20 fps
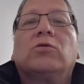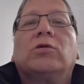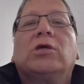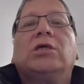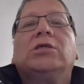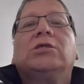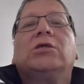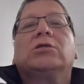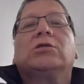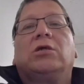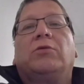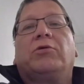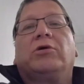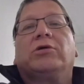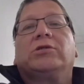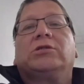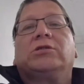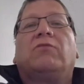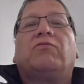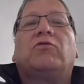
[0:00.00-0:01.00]
So these are some of
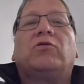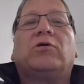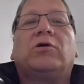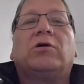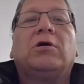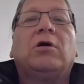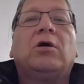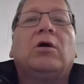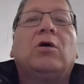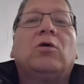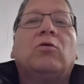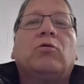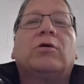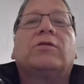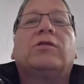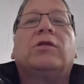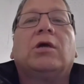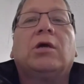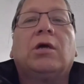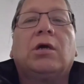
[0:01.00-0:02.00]
the stuff we're
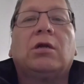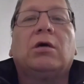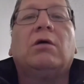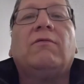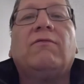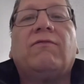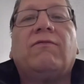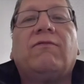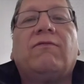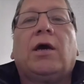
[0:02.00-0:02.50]
thinking of.